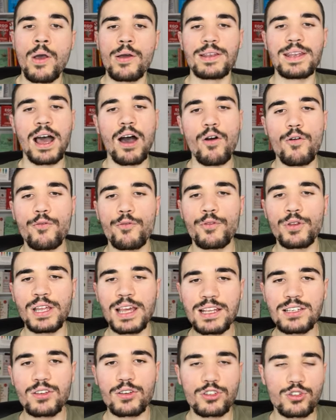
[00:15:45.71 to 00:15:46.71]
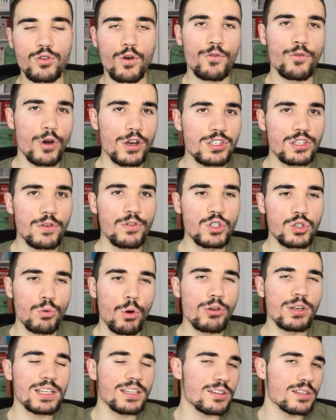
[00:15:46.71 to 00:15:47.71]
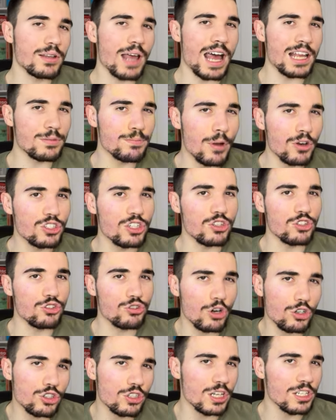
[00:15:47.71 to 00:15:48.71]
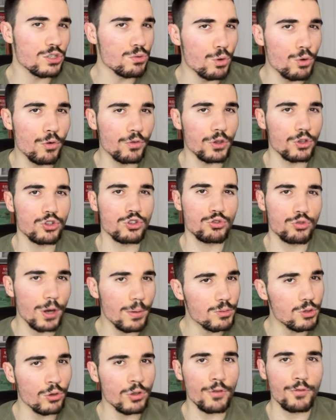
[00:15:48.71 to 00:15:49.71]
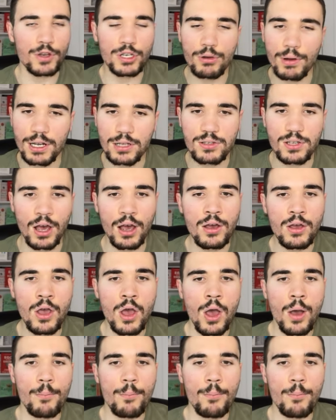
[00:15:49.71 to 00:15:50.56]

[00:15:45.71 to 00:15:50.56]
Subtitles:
Now, for these sort of voiceovers, you won't need as much instruction as you will with the script or the video editor,